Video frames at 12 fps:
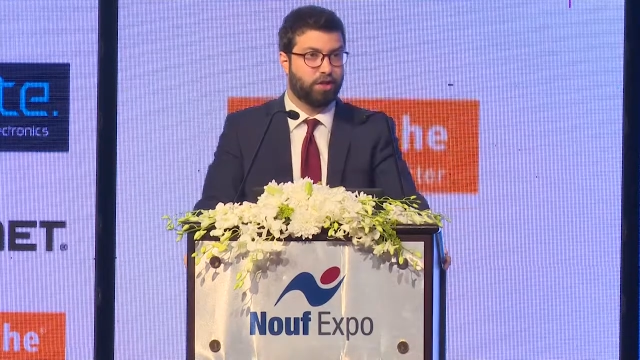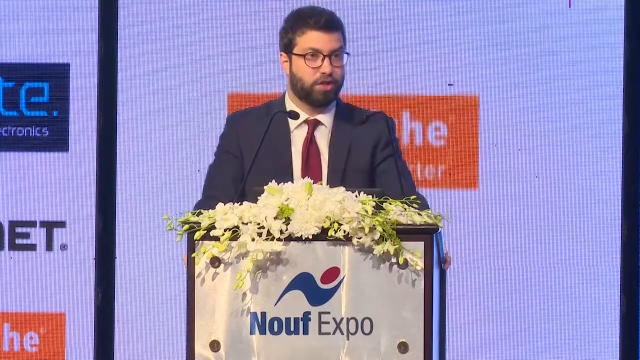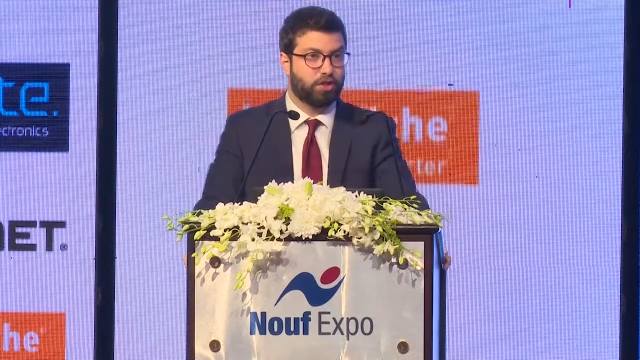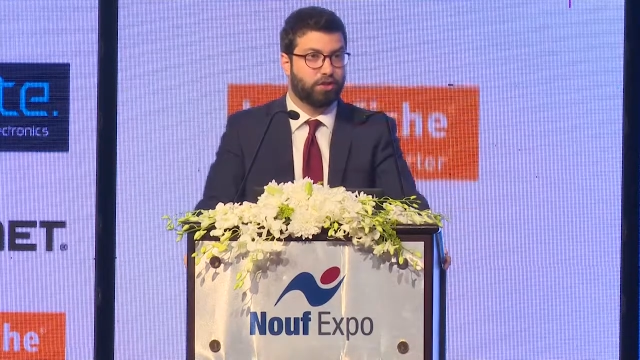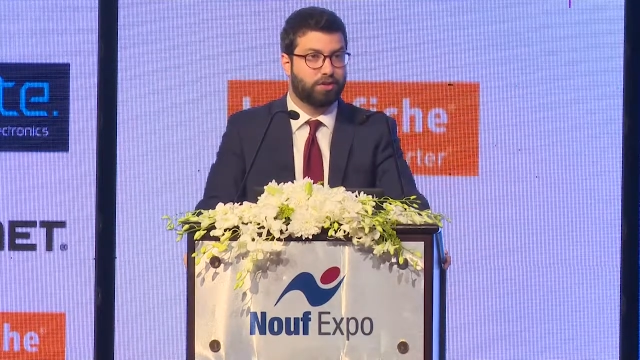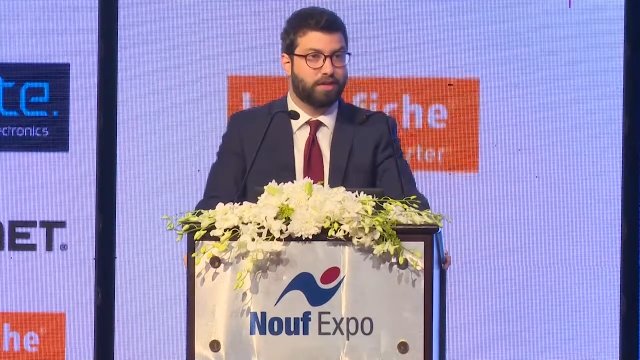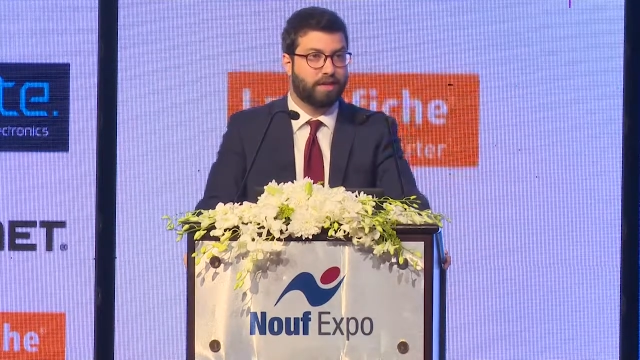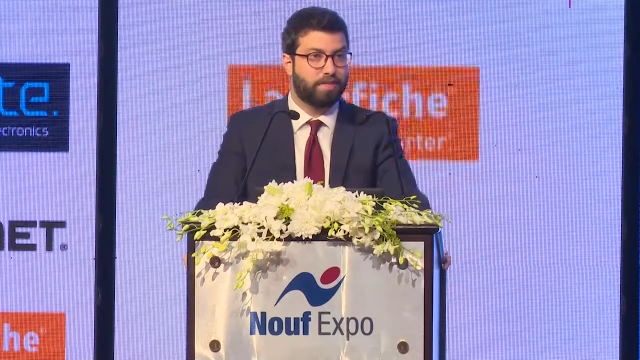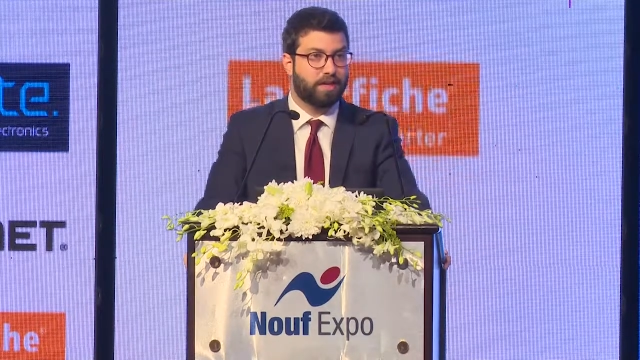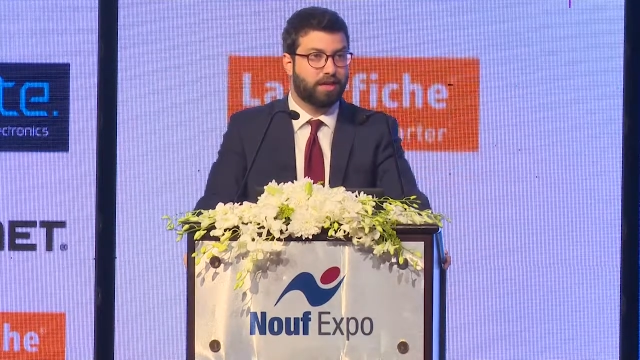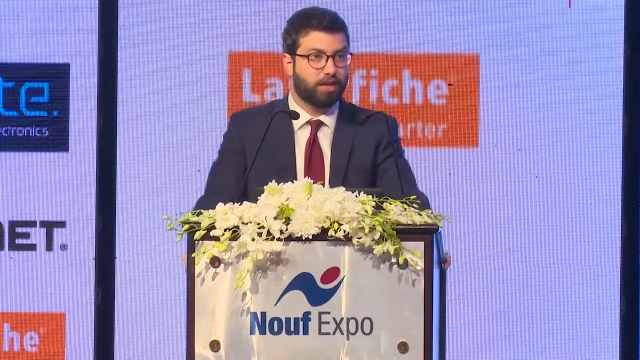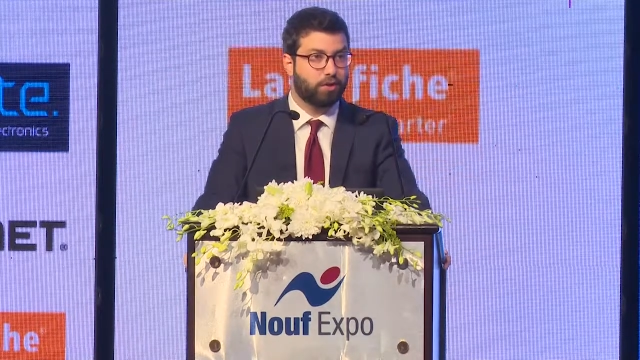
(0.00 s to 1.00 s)
So today,
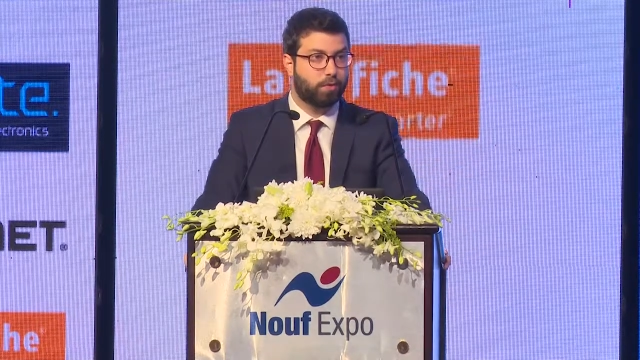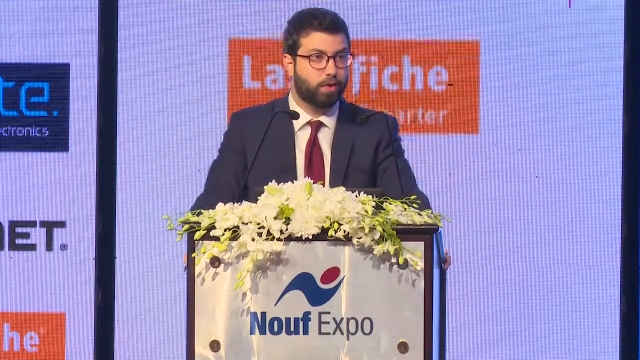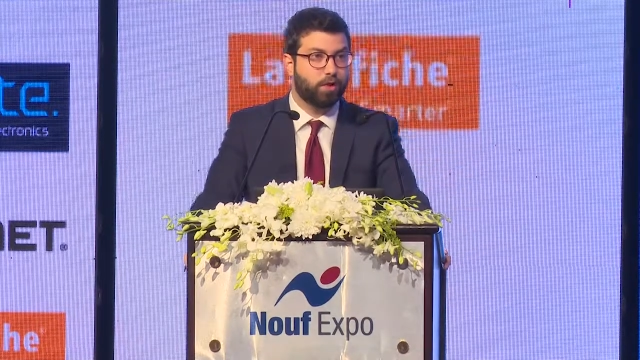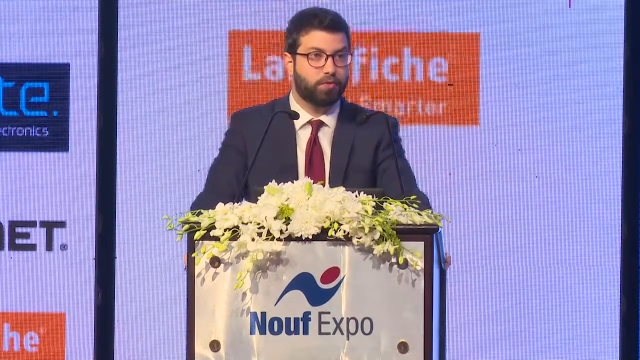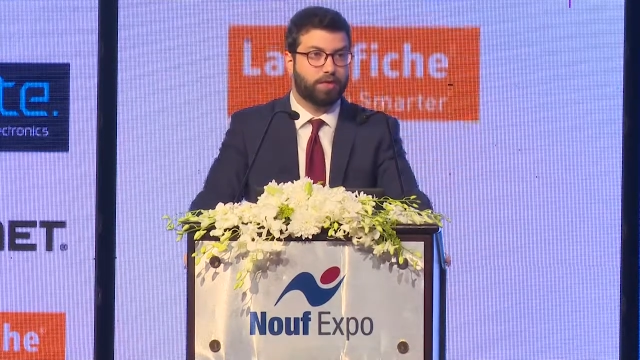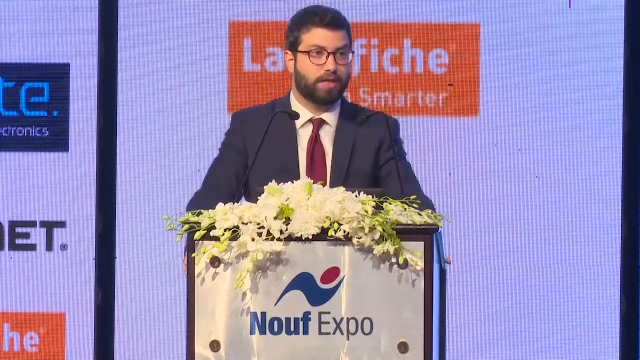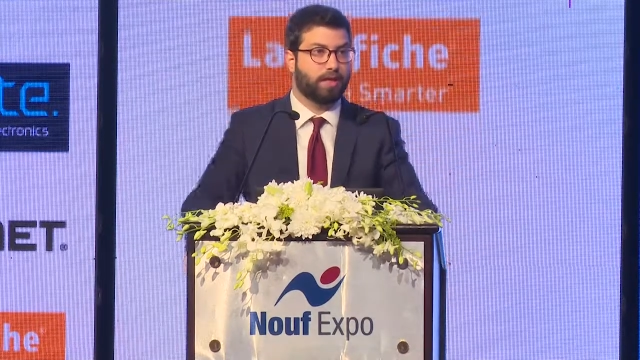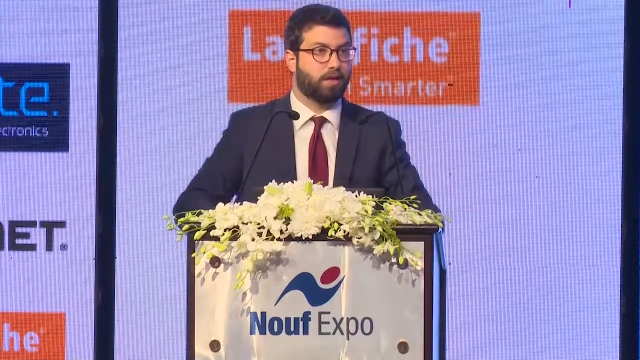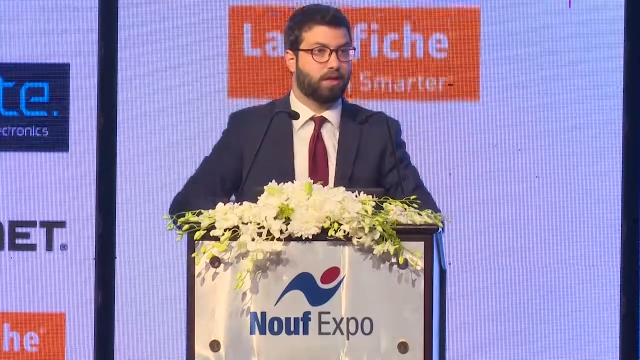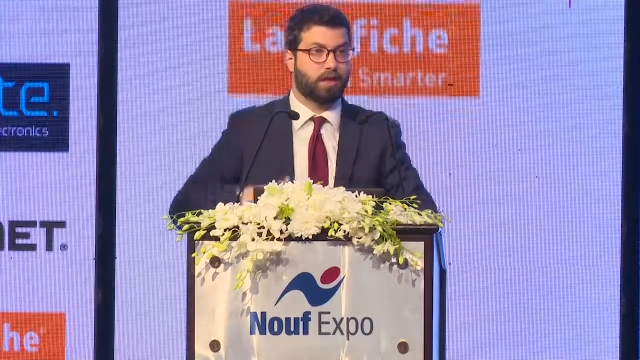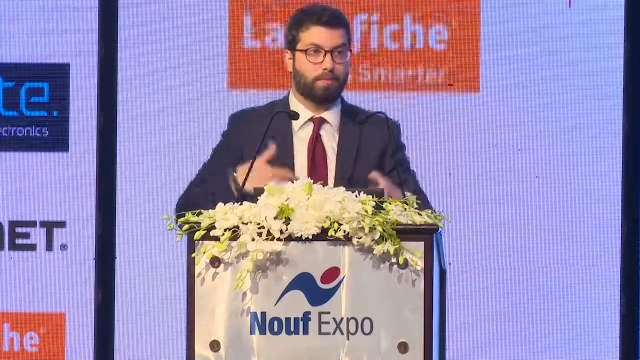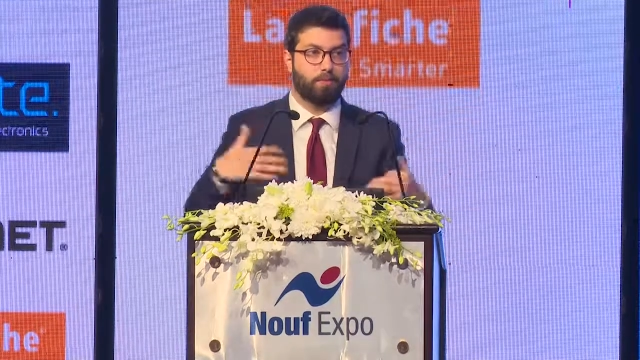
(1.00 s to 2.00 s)
because we're using a
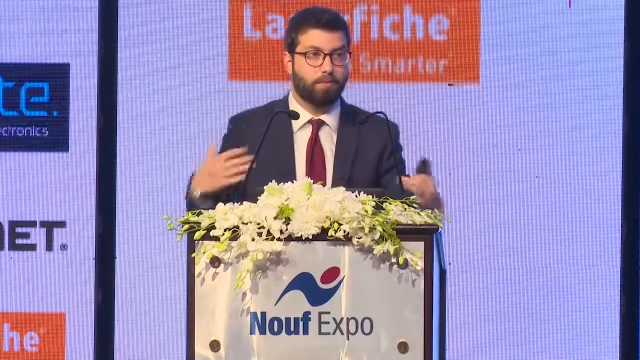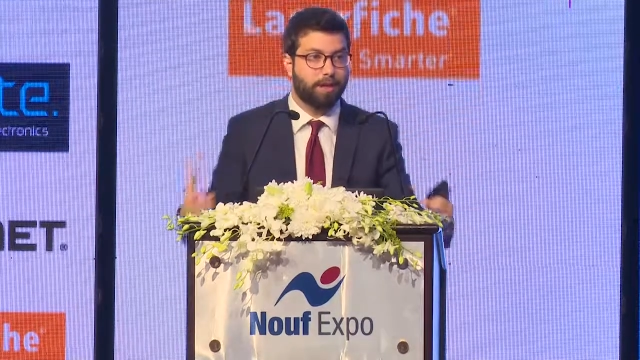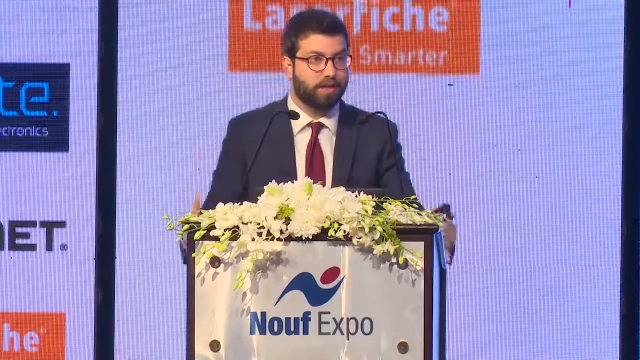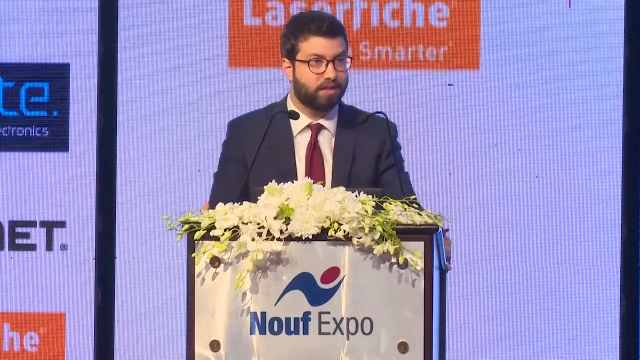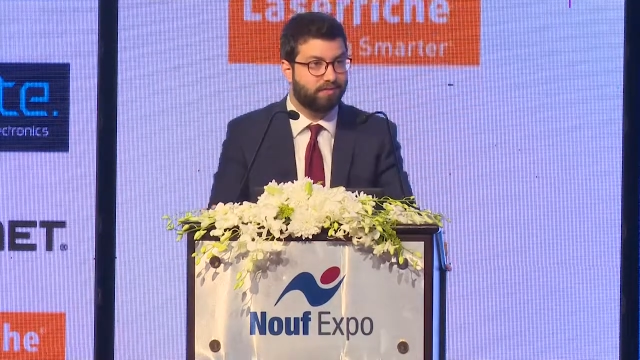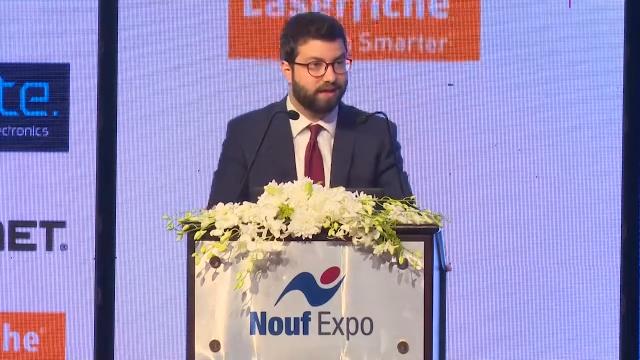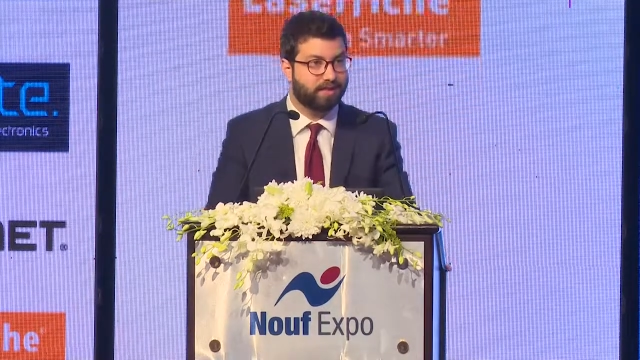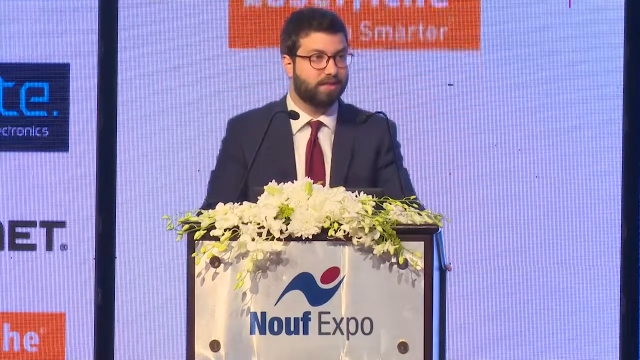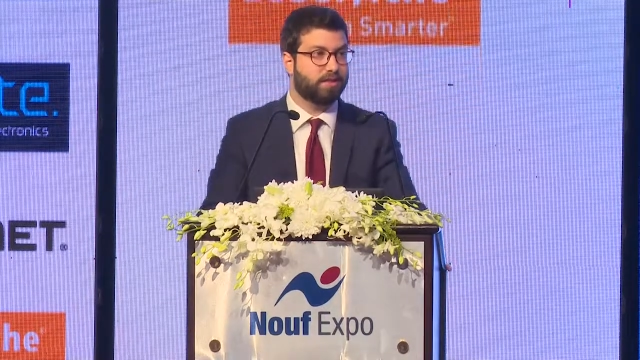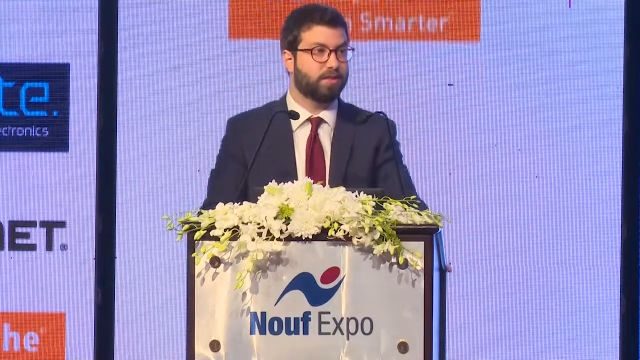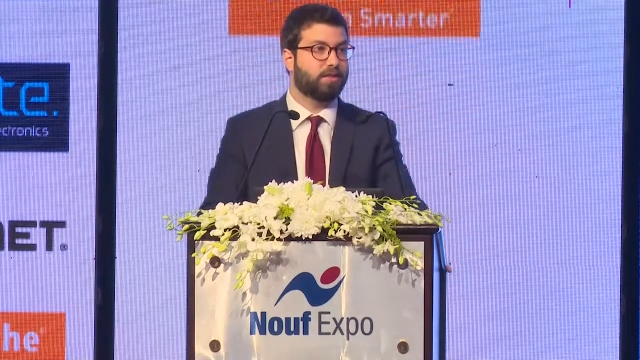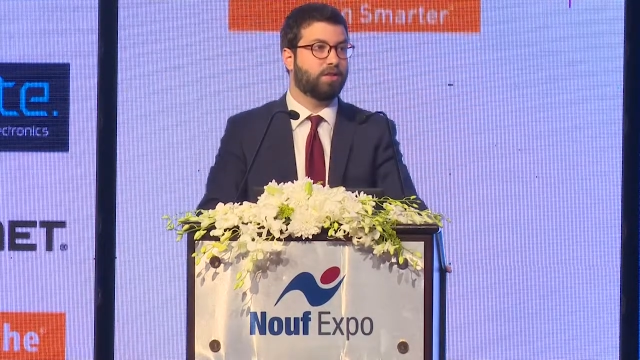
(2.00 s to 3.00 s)
lot of mobile
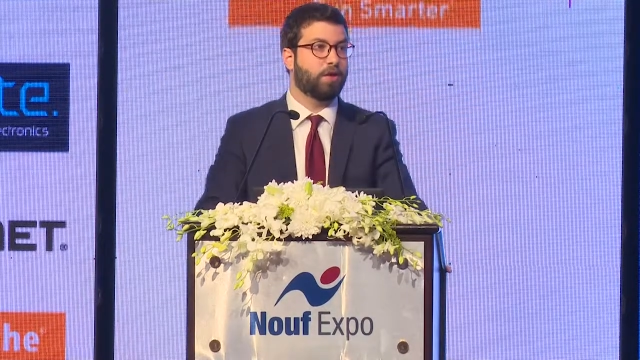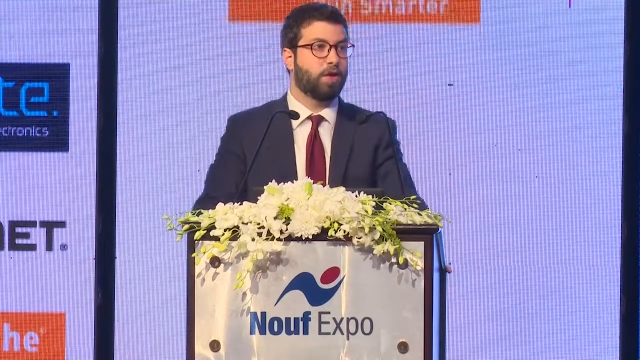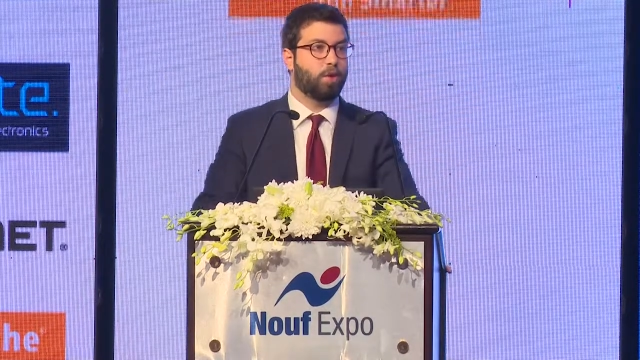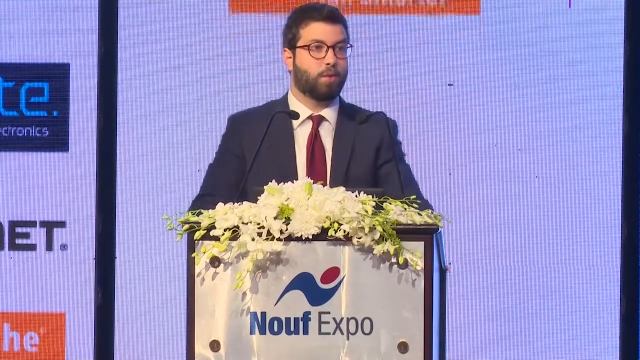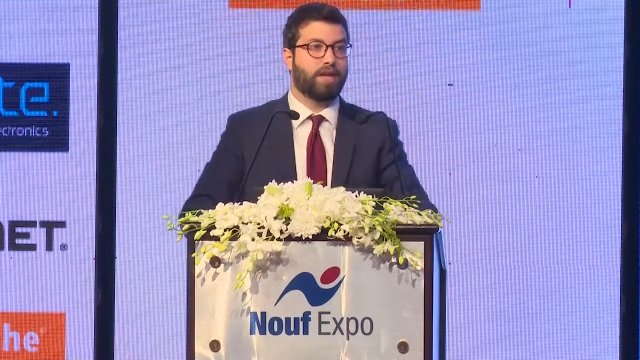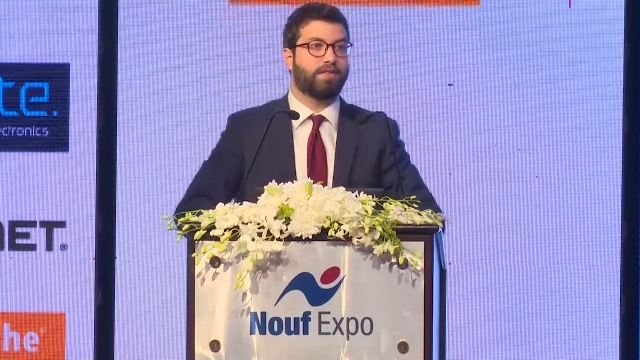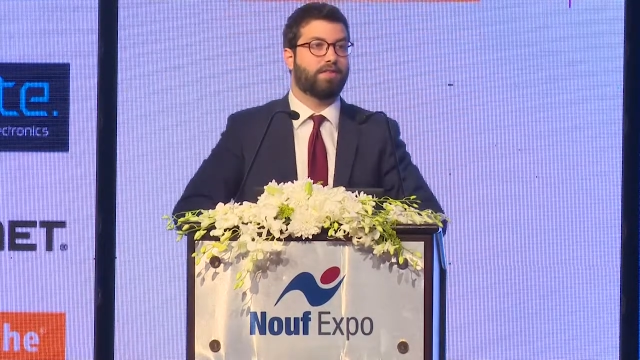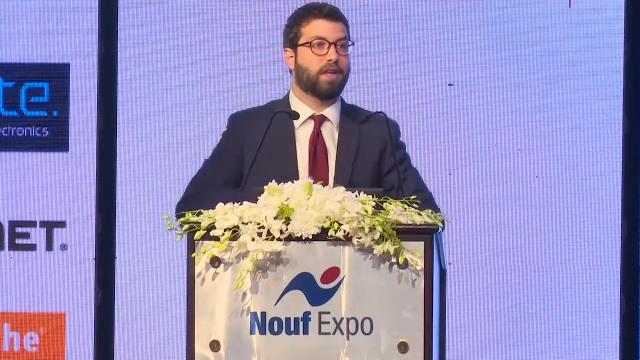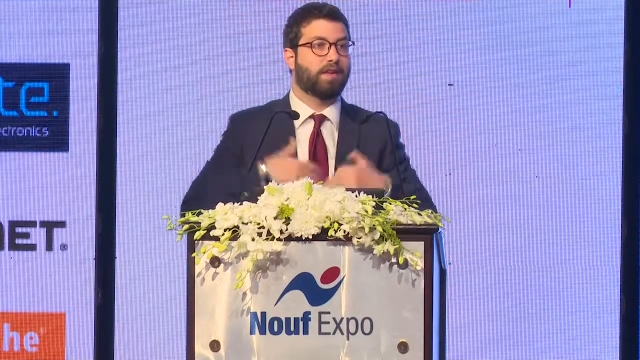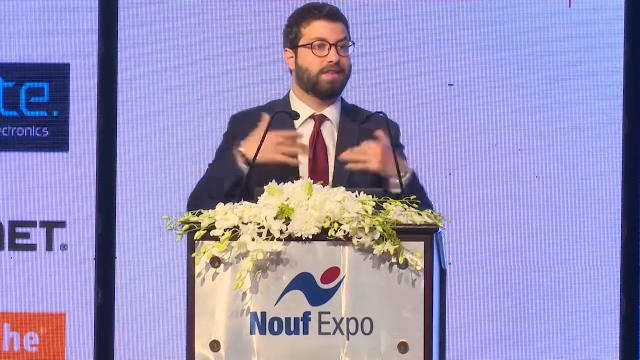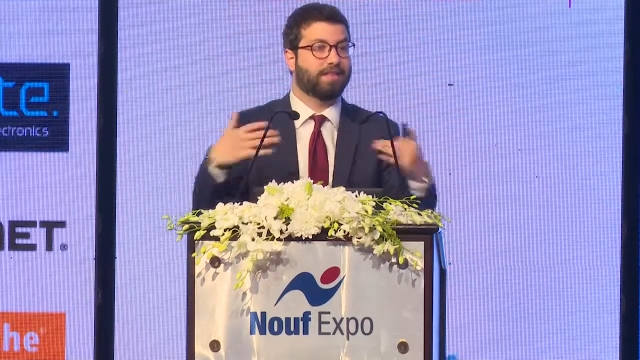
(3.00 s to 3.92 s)
devices, we have a lot of